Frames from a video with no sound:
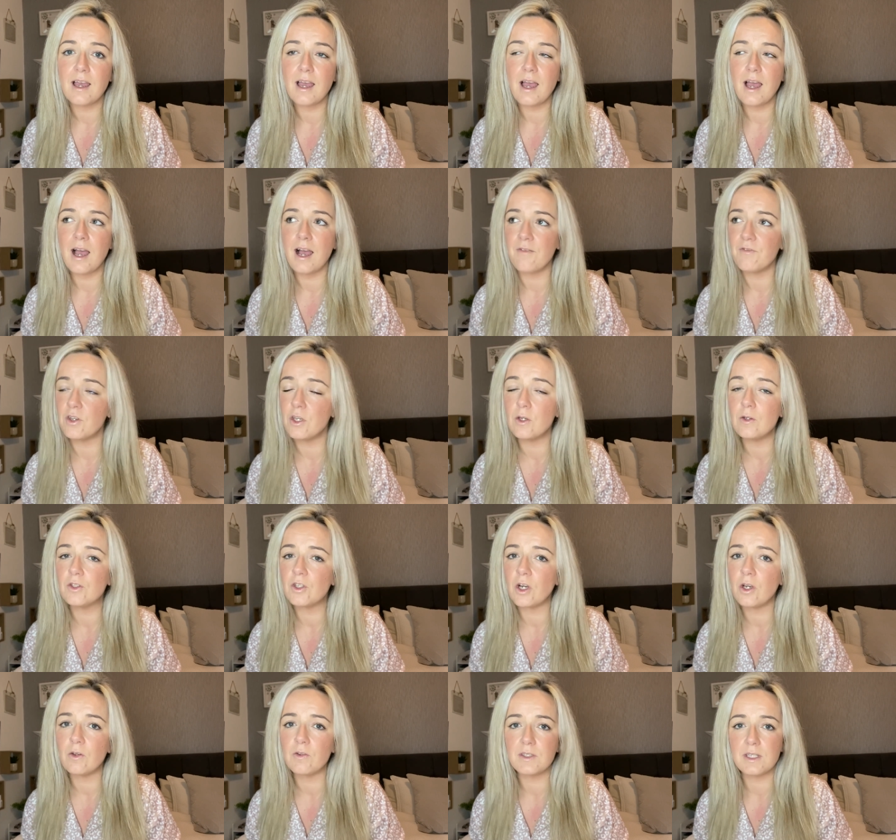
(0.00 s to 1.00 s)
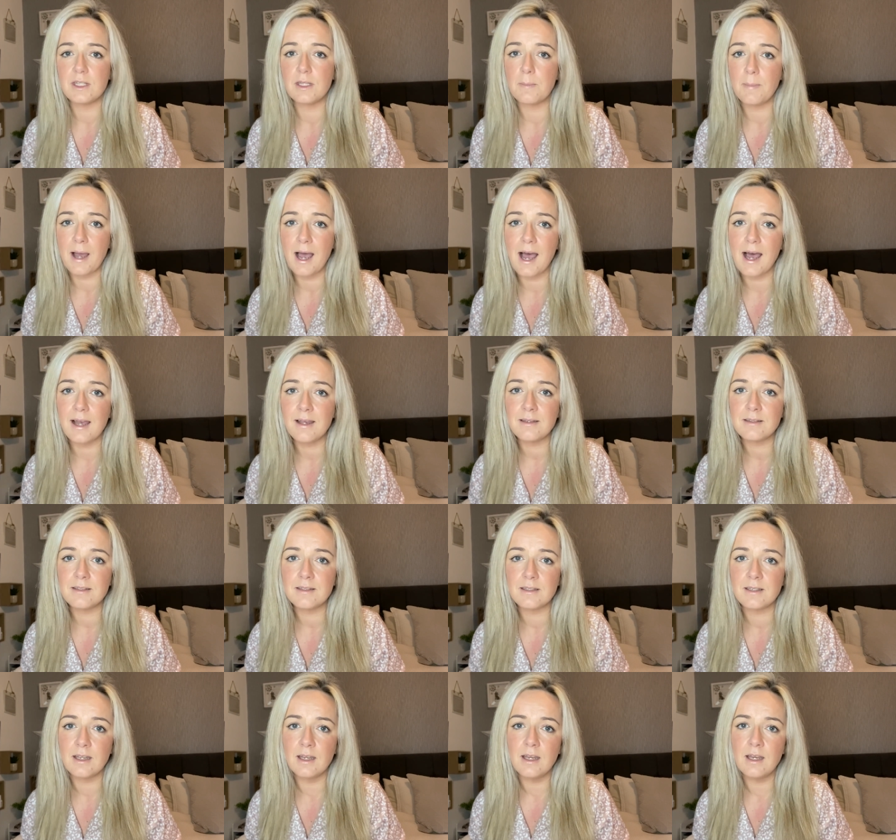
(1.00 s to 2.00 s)
I've used oils in the
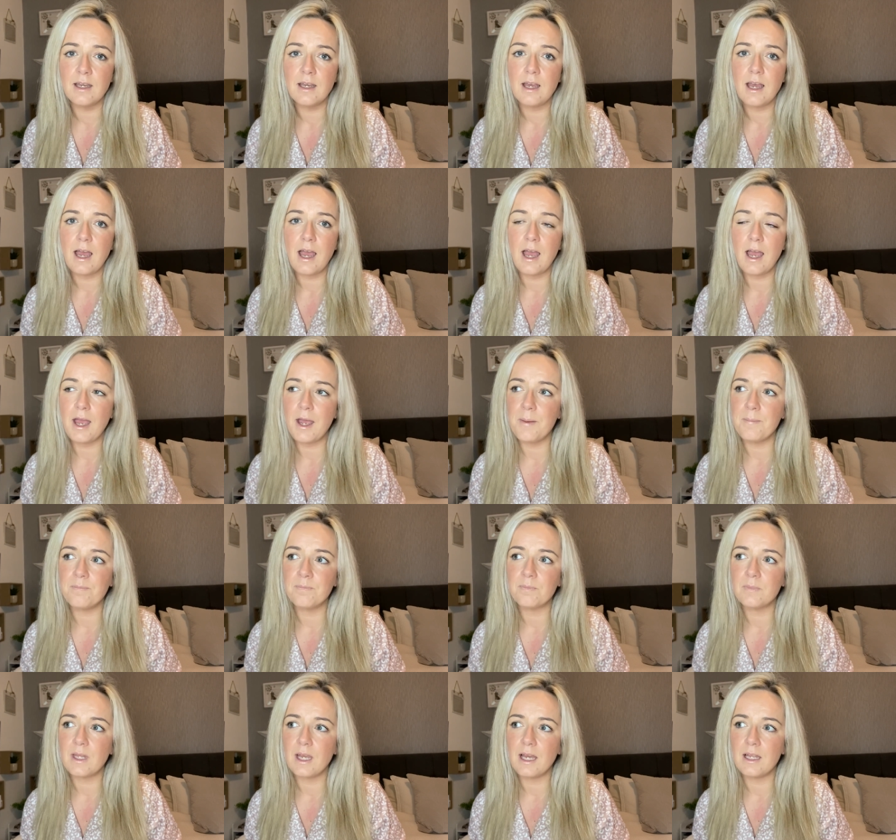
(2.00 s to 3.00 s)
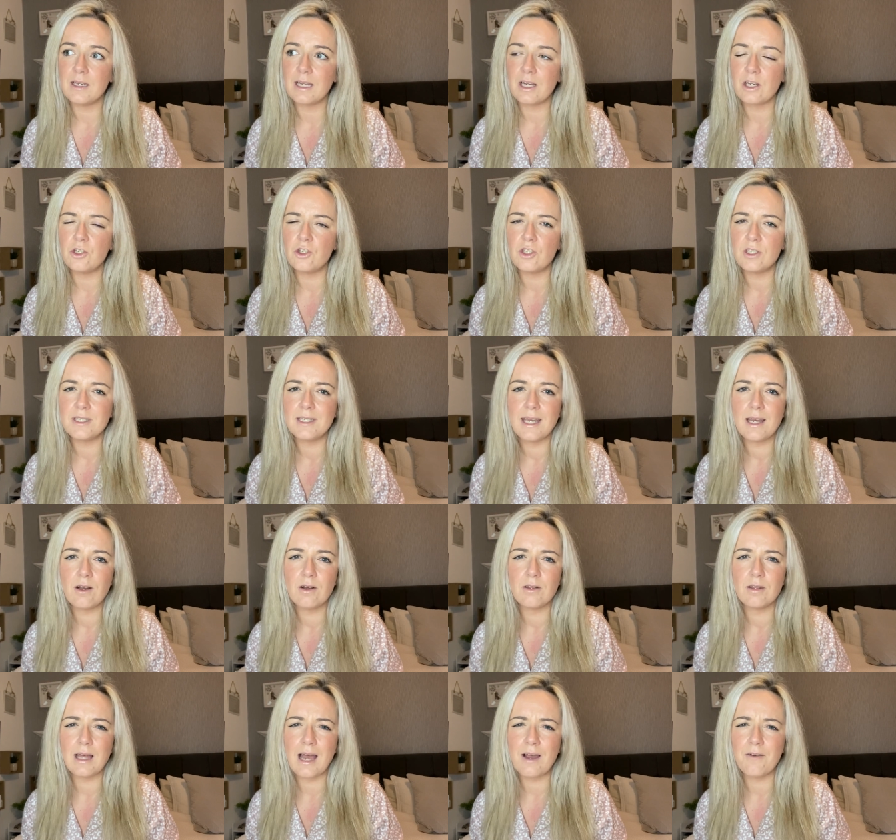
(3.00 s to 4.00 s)
past, and I can just
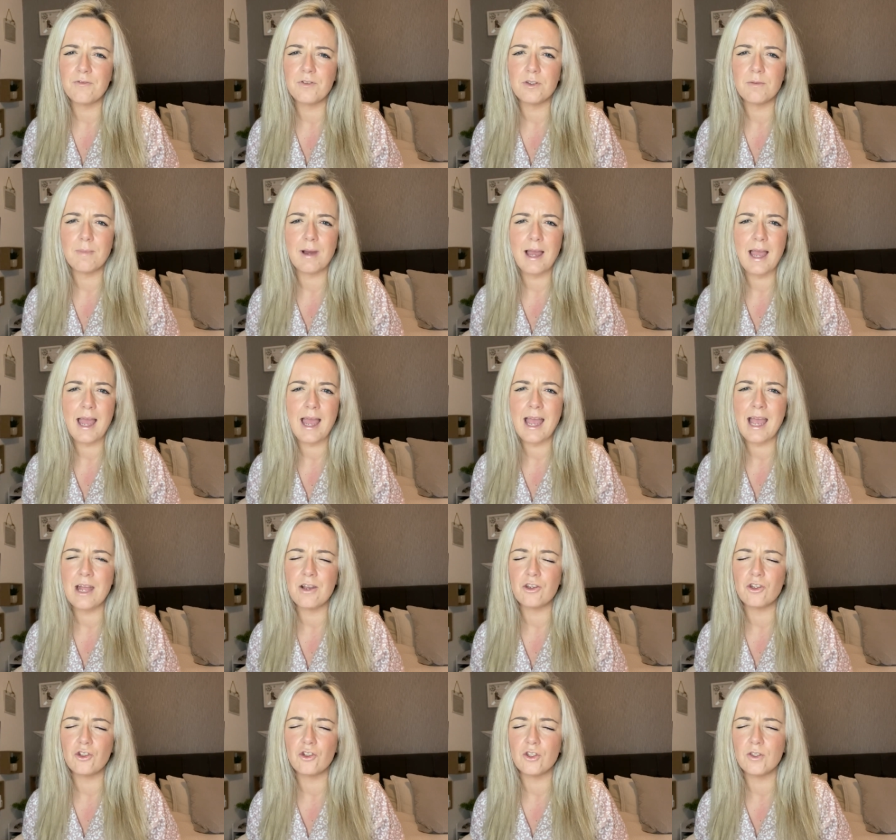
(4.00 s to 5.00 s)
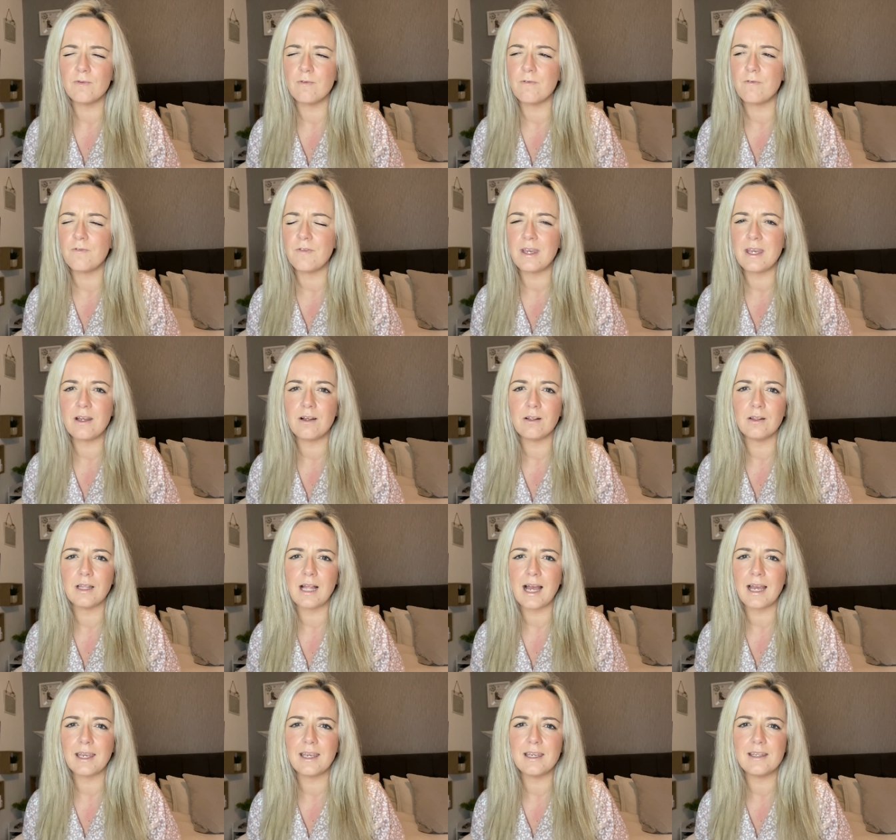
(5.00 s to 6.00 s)
tell that after my hair just doesn't feel
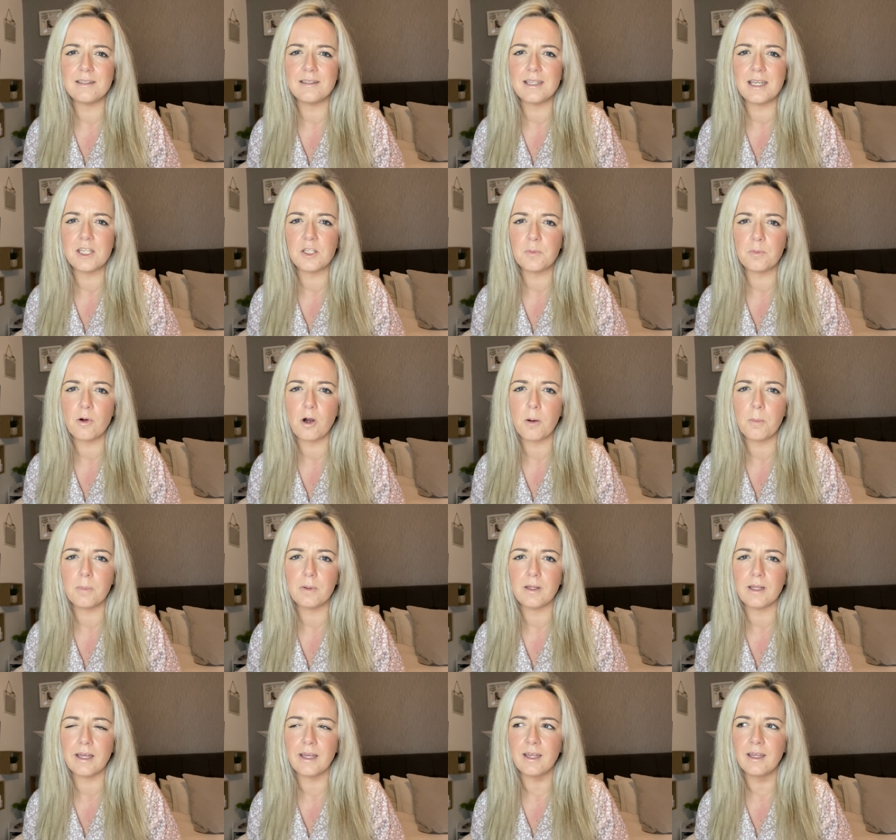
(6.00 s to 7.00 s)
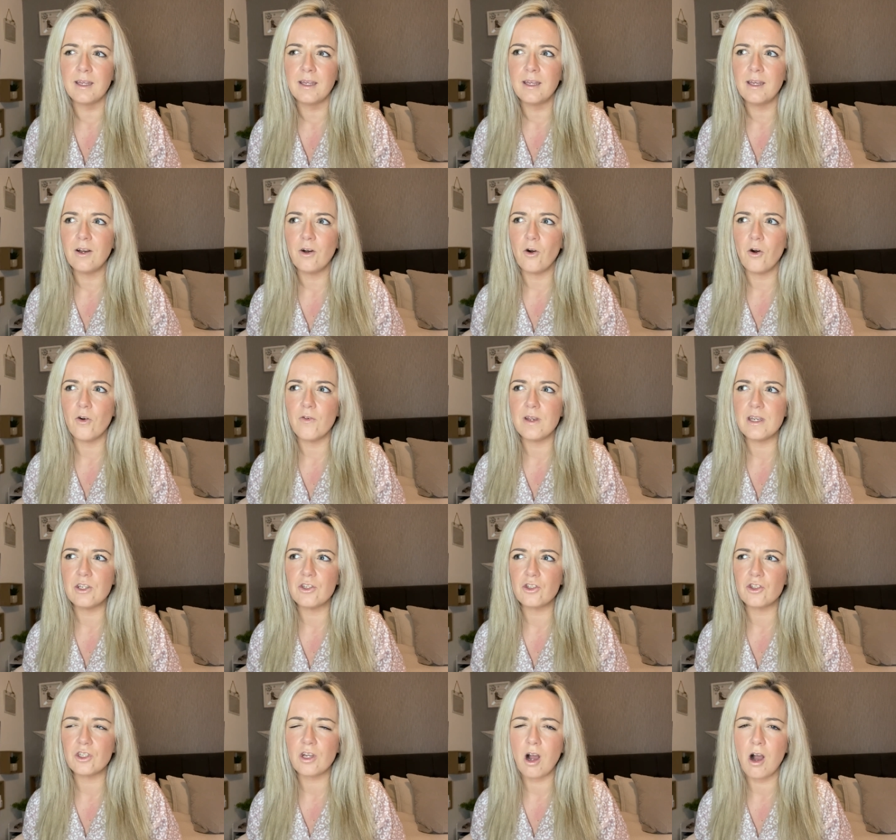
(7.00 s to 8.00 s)
like it sits properly, or it's
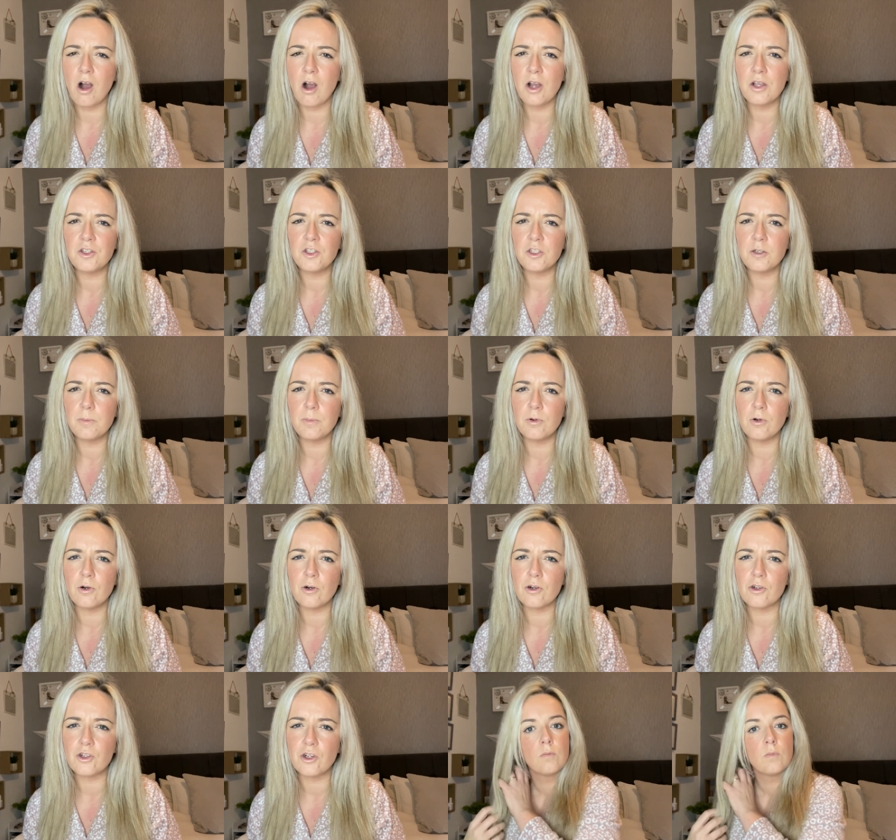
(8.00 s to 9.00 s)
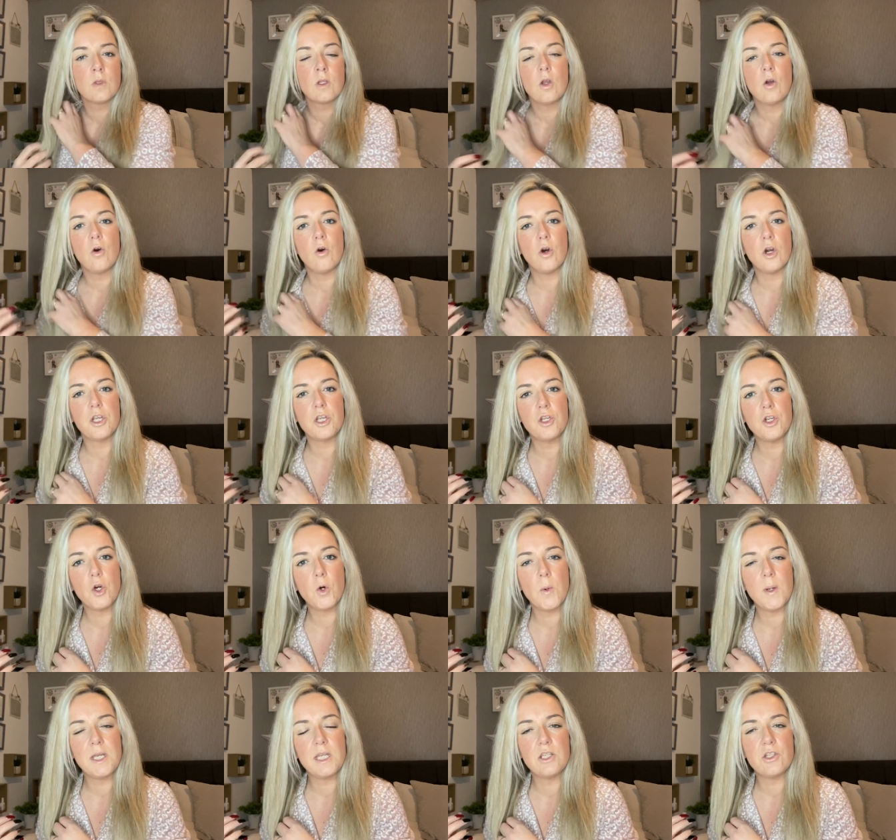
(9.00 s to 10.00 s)
just hard to brush, or you know
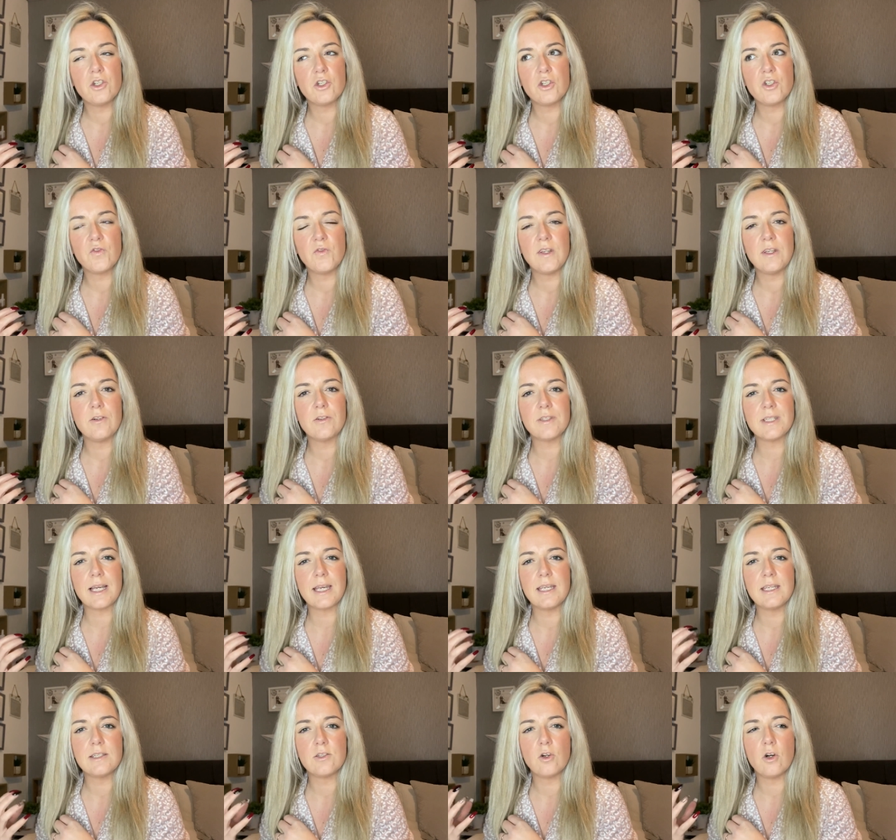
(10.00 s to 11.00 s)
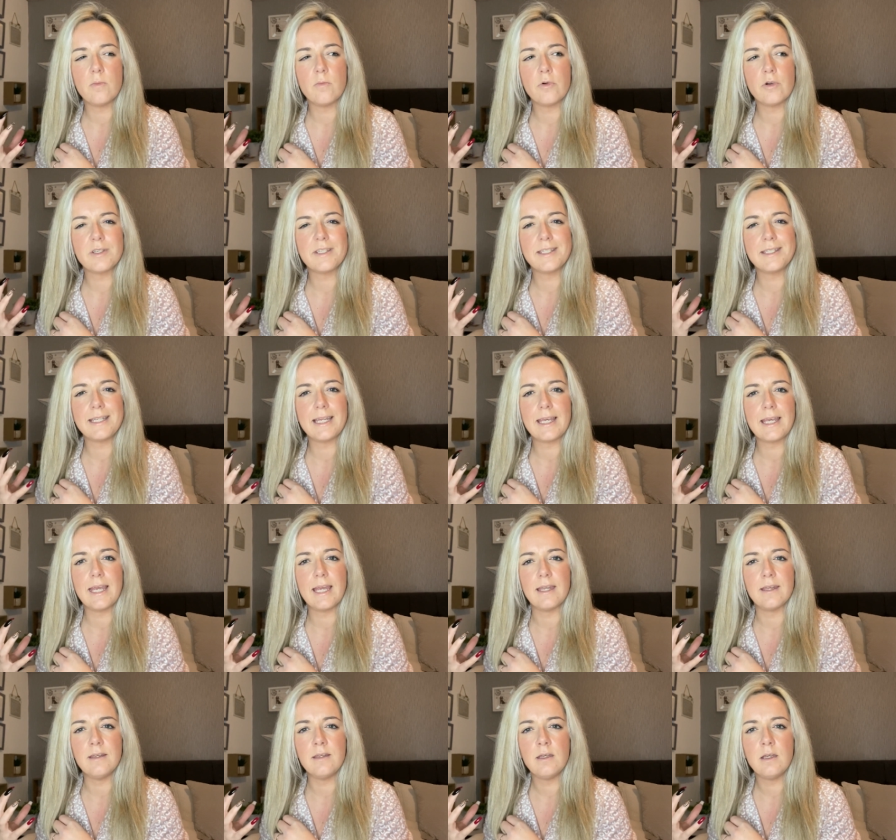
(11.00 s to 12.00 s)
when it just feels like it's almost
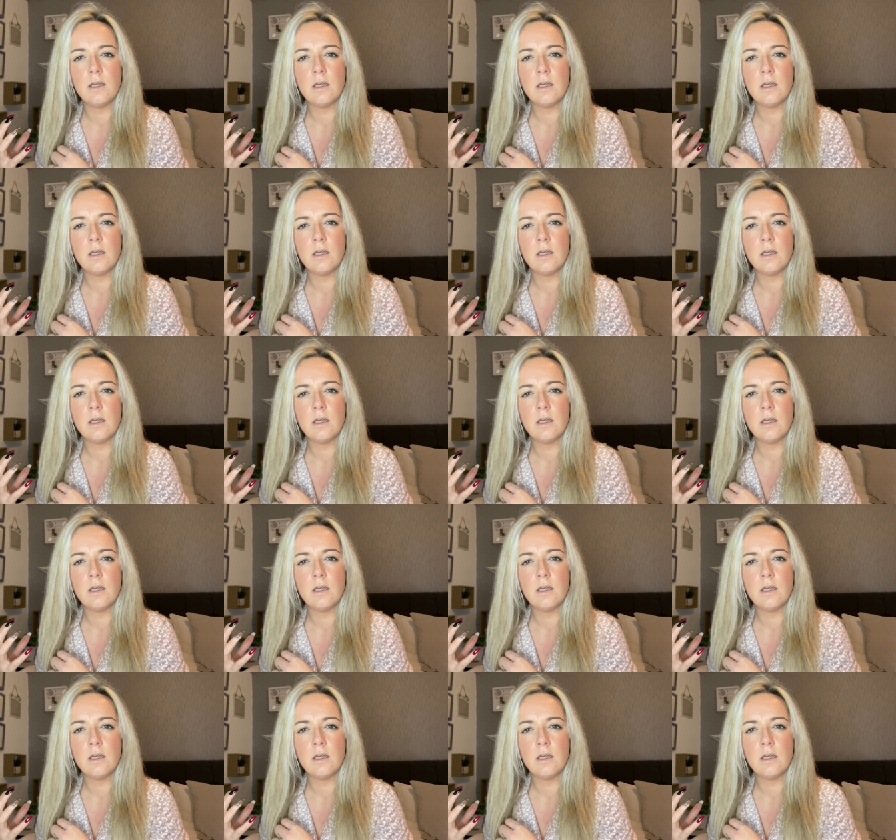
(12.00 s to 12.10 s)
sticking